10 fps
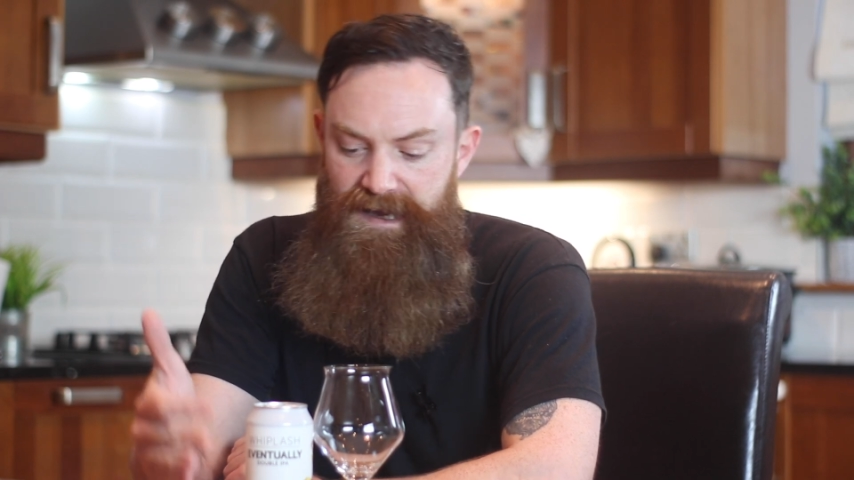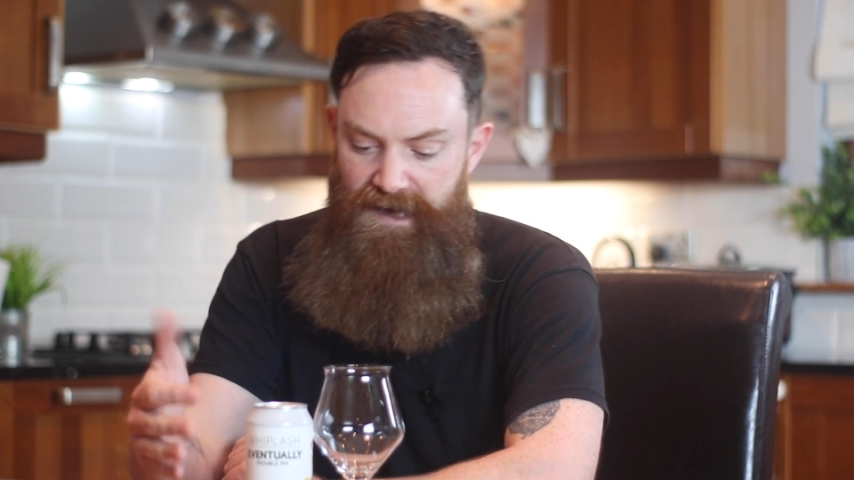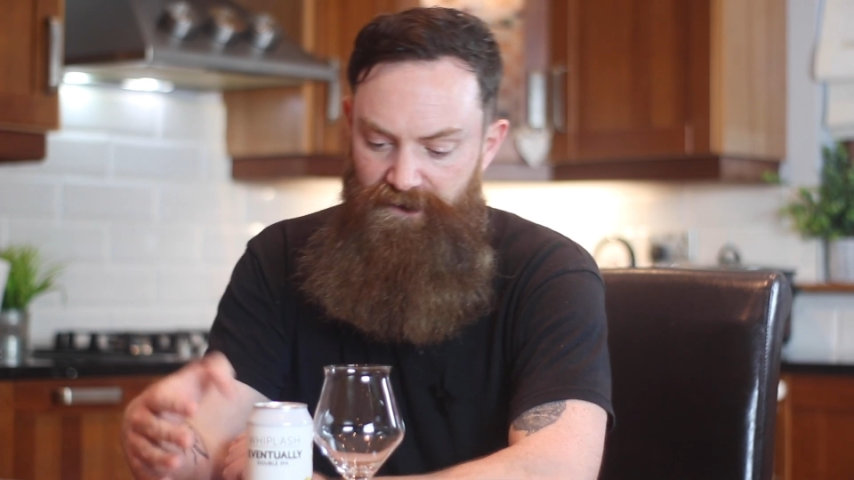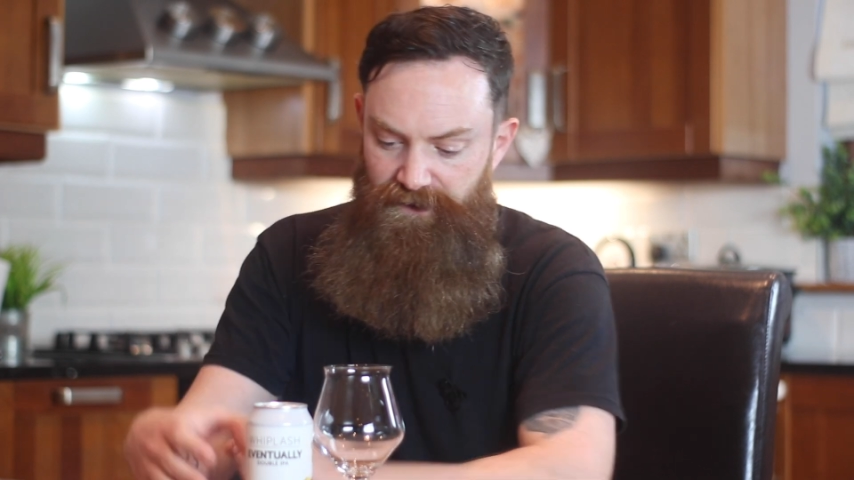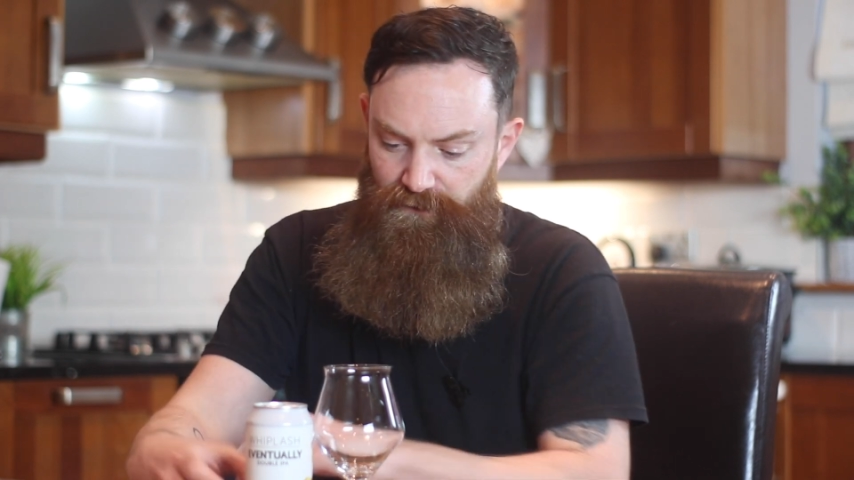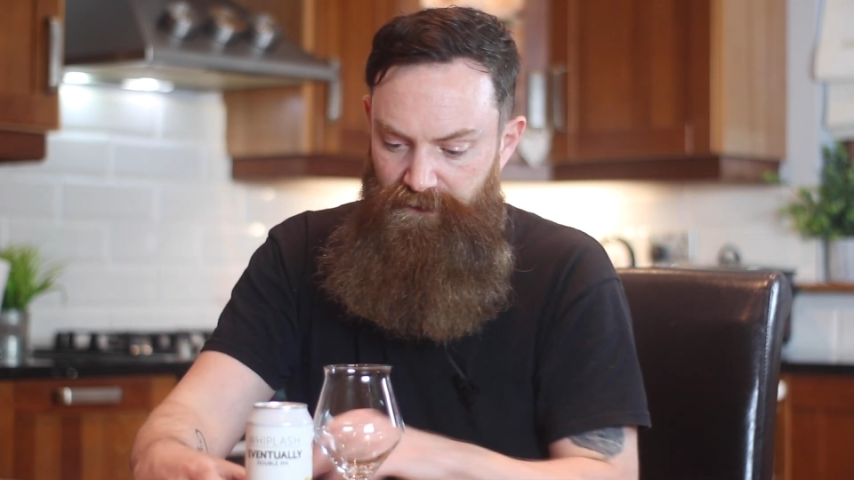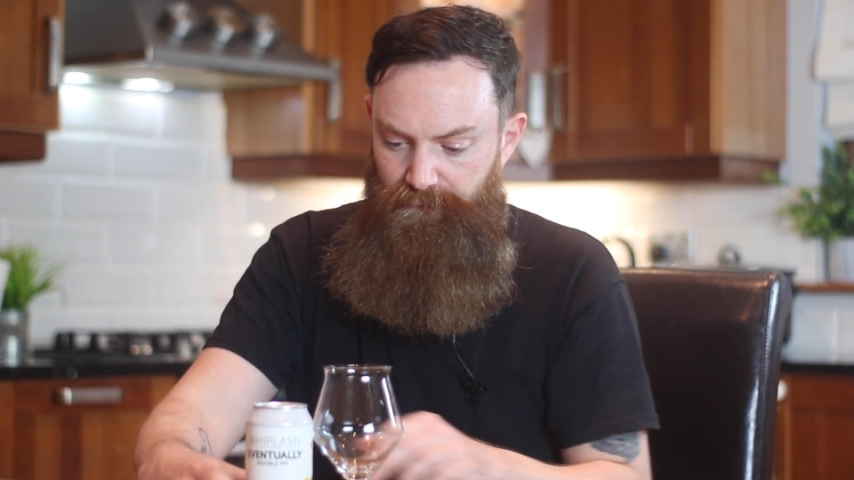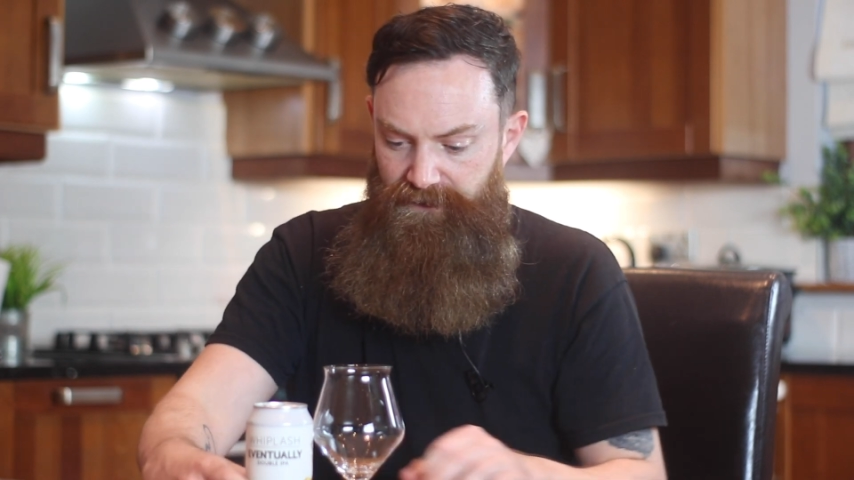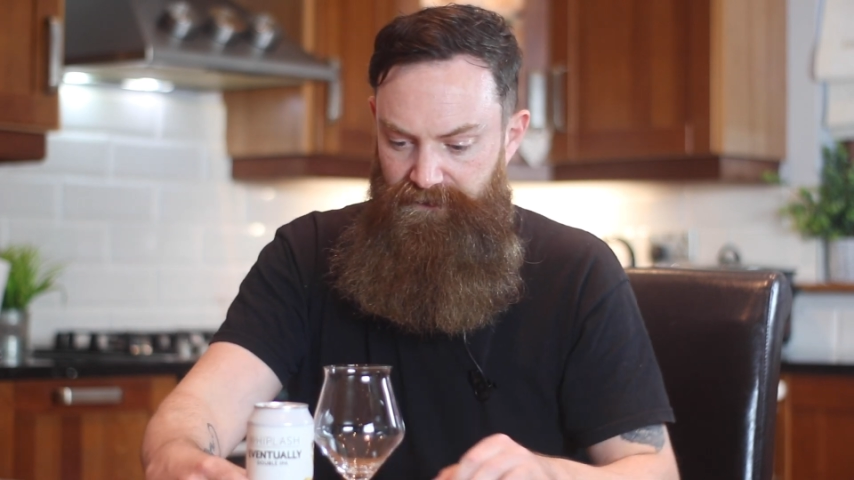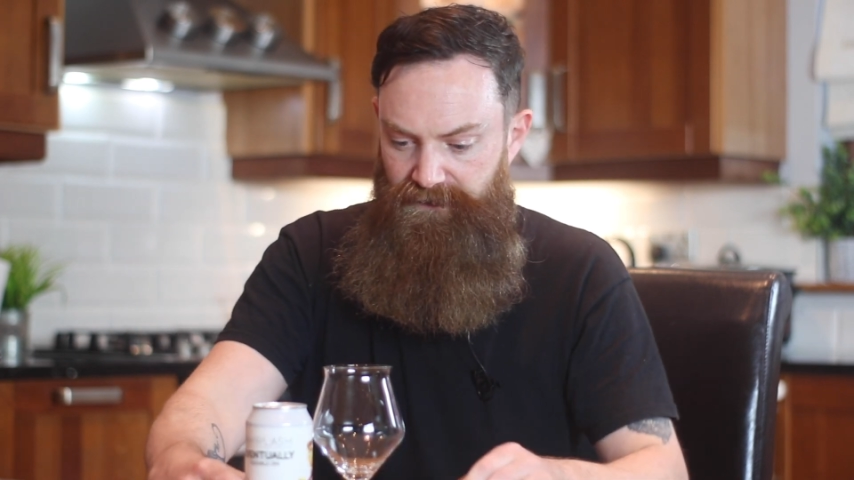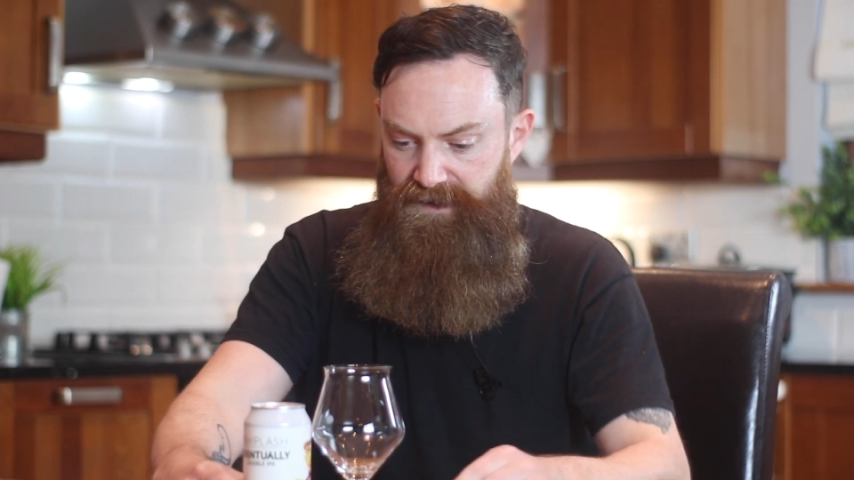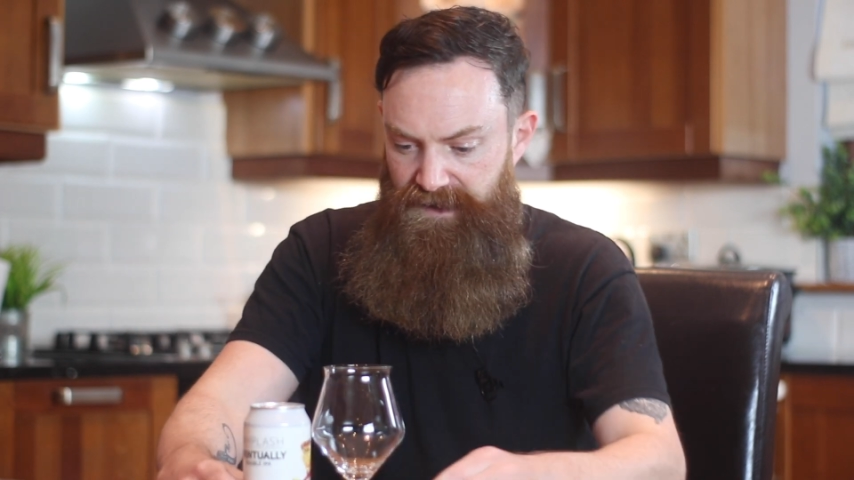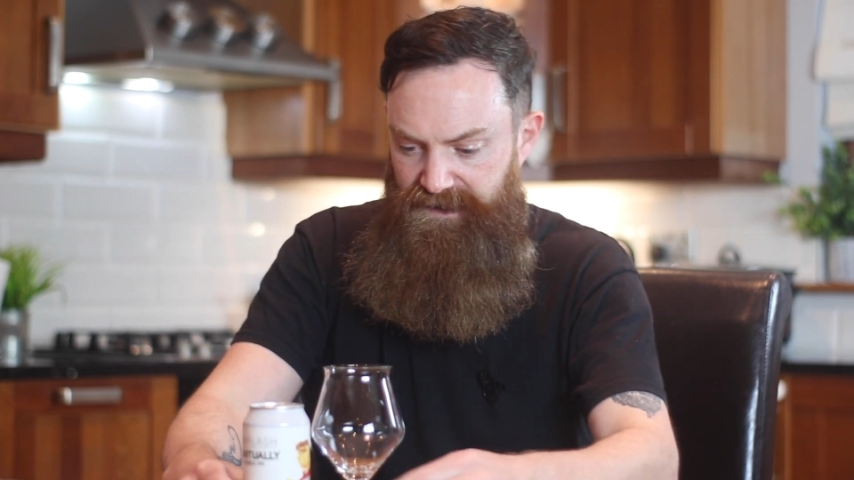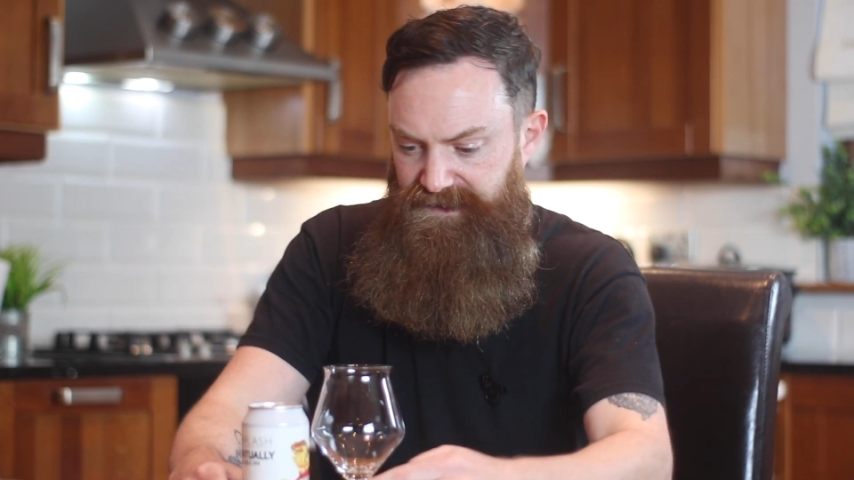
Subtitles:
and I agree with it. You